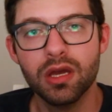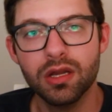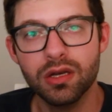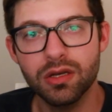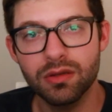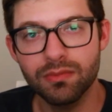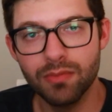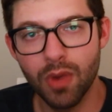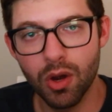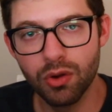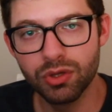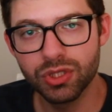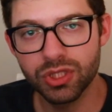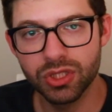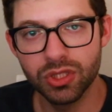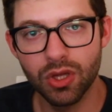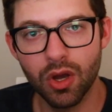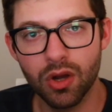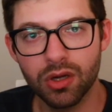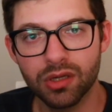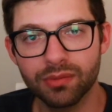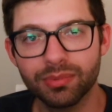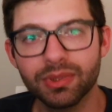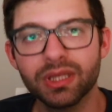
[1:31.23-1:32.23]
Most
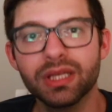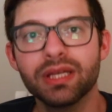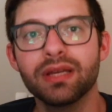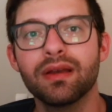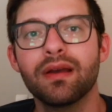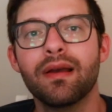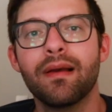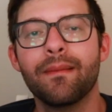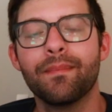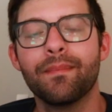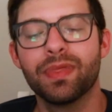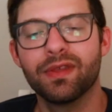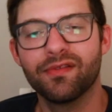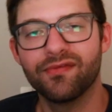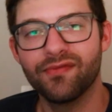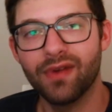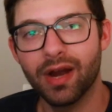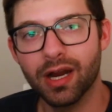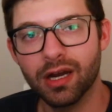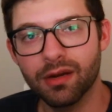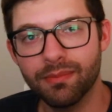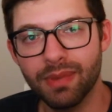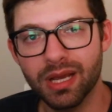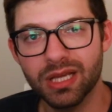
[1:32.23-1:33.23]
notably,
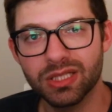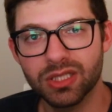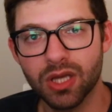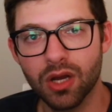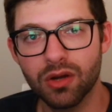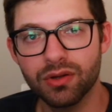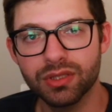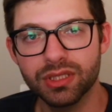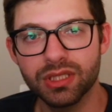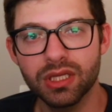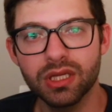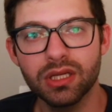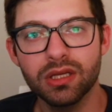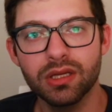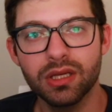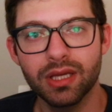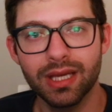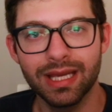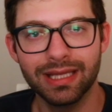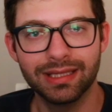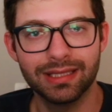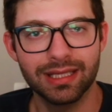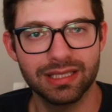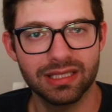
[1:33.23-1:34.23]
Firebase hosting,
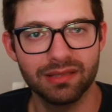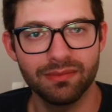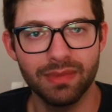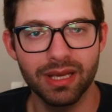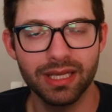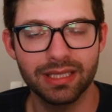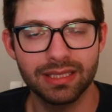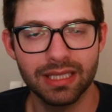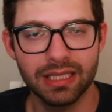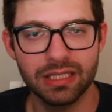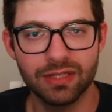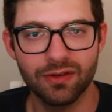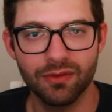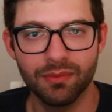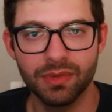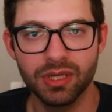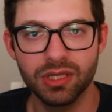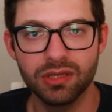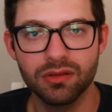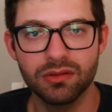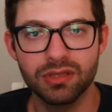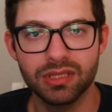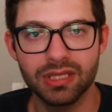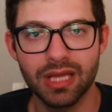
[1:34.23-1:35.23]
it doesn't make sense for me
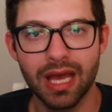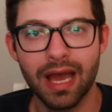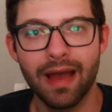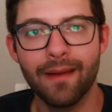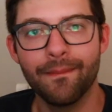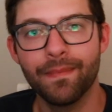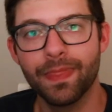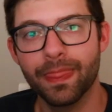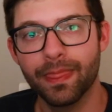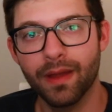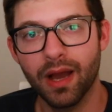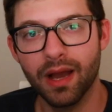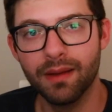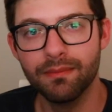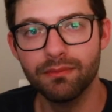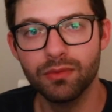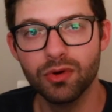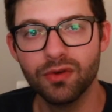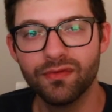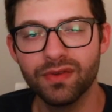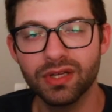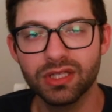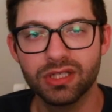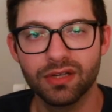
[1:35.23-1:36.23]
to use that. I'm
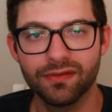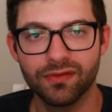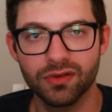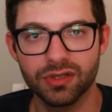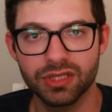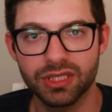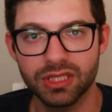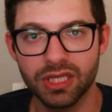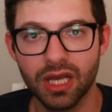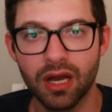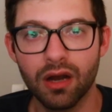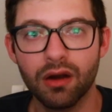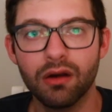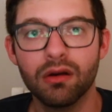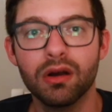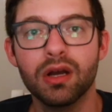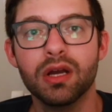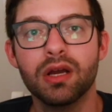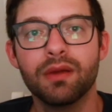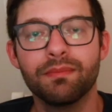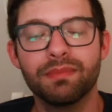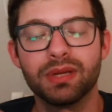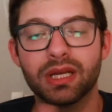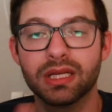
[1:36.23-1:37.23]
moving to Vercel
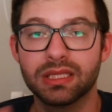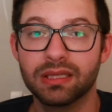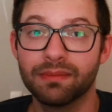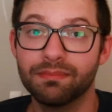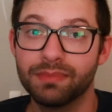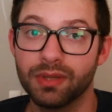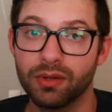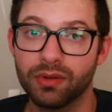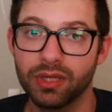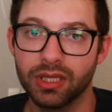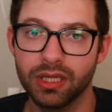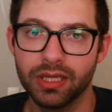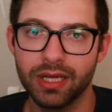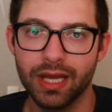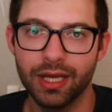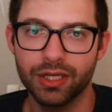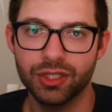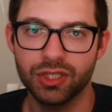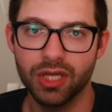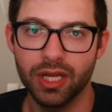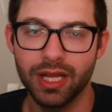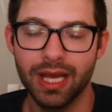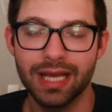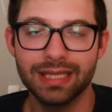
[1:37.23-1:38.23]
because I'm building a
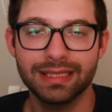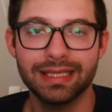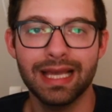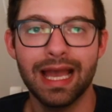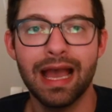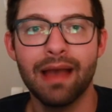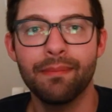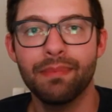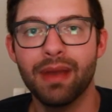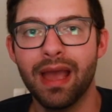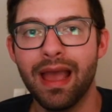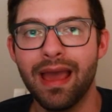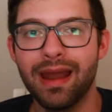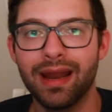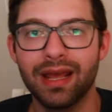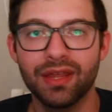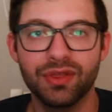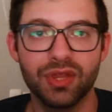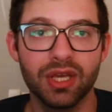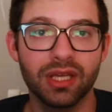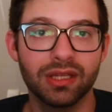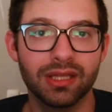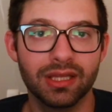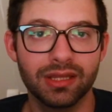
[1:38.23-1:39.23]
Next.js app, and I
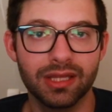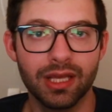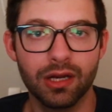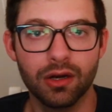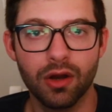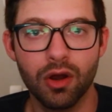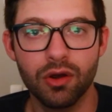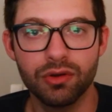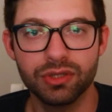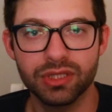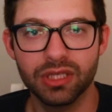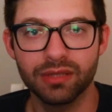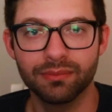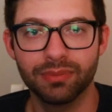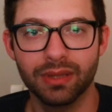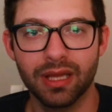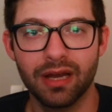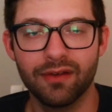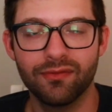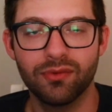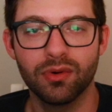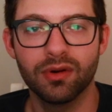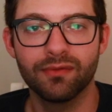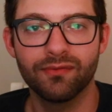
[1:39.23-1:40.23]
think that their hosting
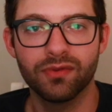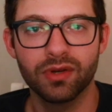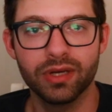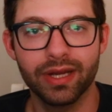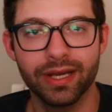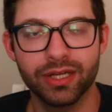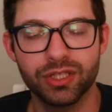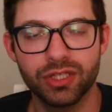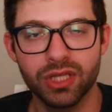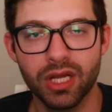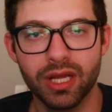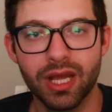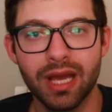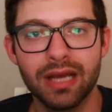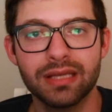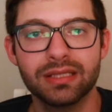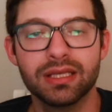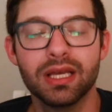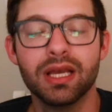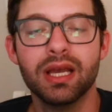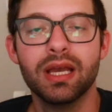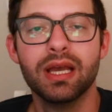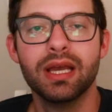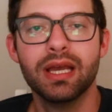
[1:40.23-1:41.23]
platform for
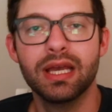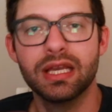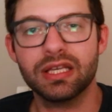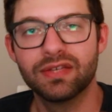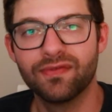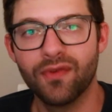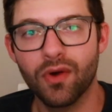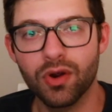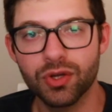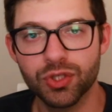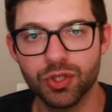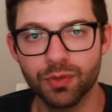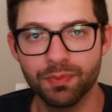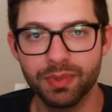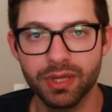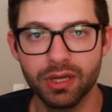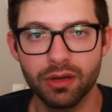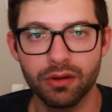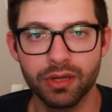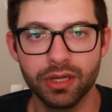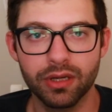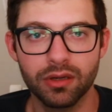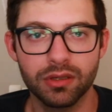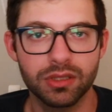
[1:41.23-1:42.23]
Next.js is far
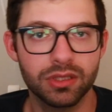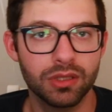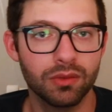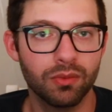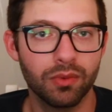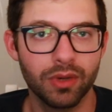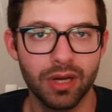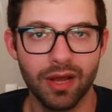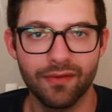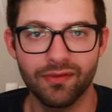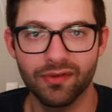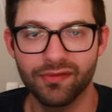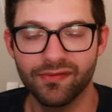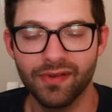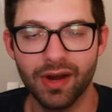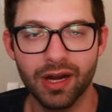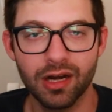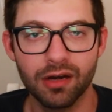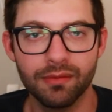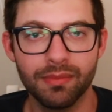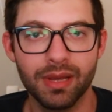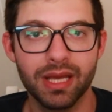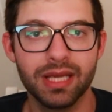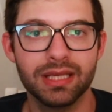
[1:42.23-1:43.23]
superior to whatever
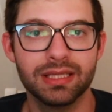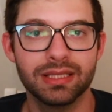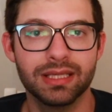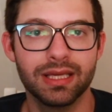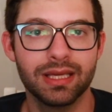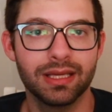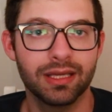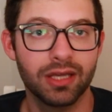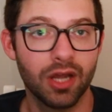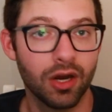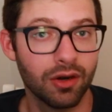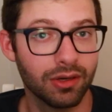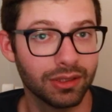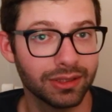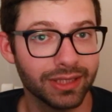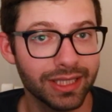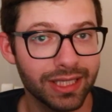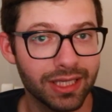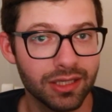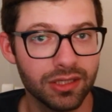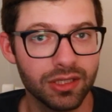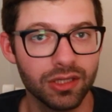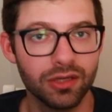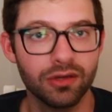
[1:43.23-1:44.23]
Firebase currently
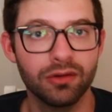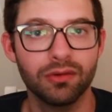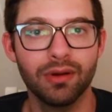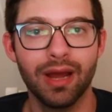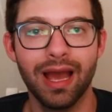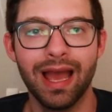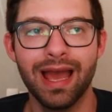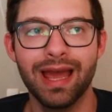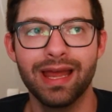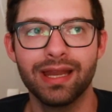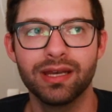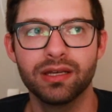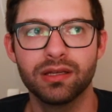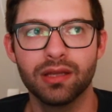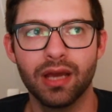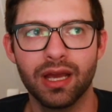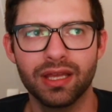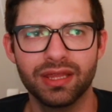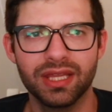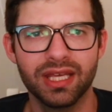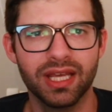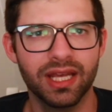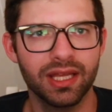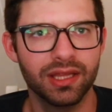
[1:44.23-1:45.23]
can do, and
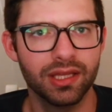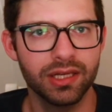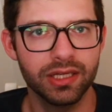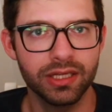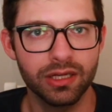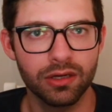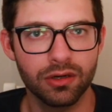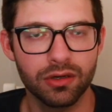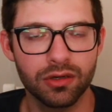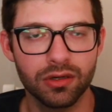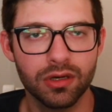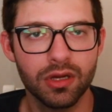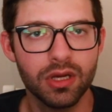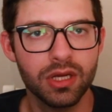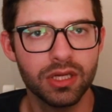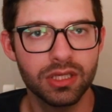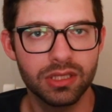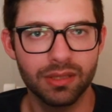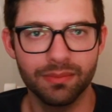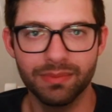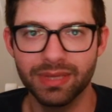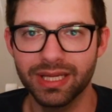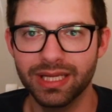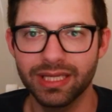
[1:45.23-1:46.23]
I think in the near
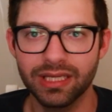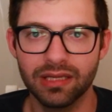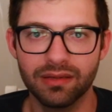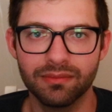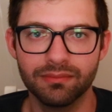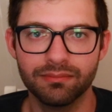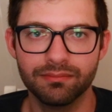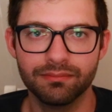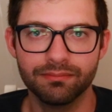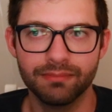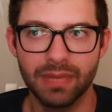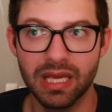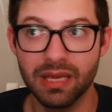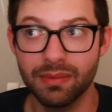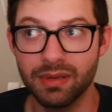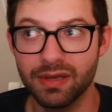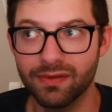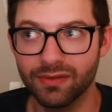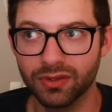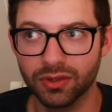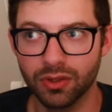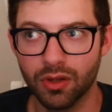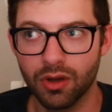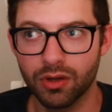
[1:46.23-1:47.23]
to medium, maybe
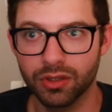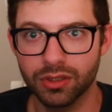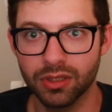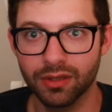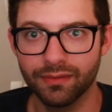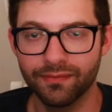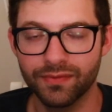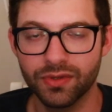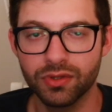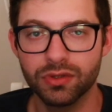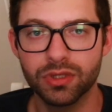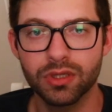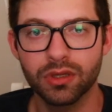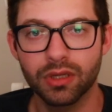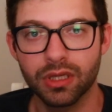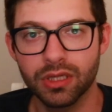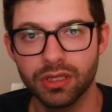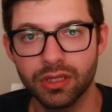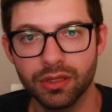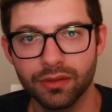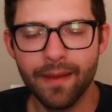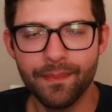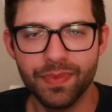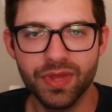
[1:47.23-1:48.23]
even long-term future can
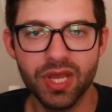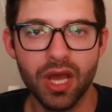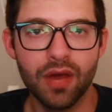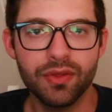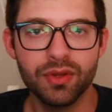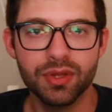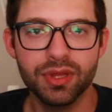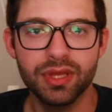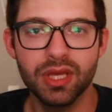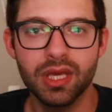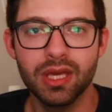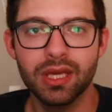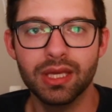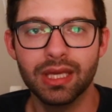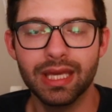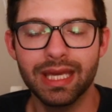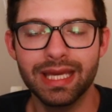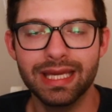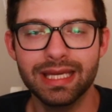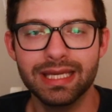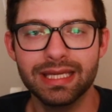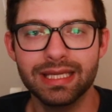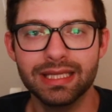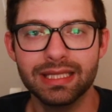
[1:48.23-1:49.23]
do. The other thing
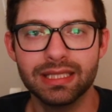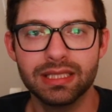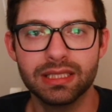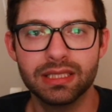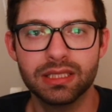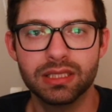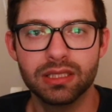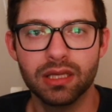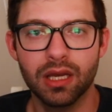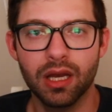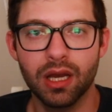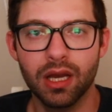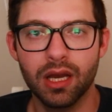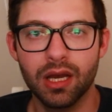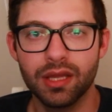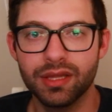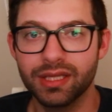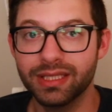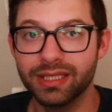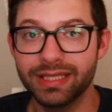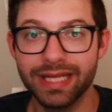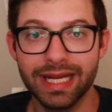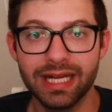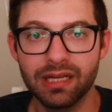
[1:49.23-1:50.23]
is
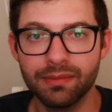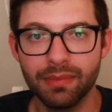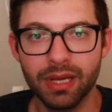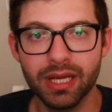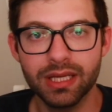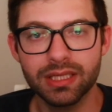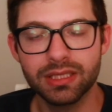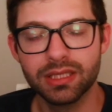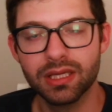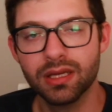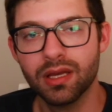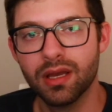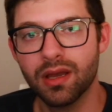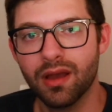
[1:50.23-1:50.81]
the database.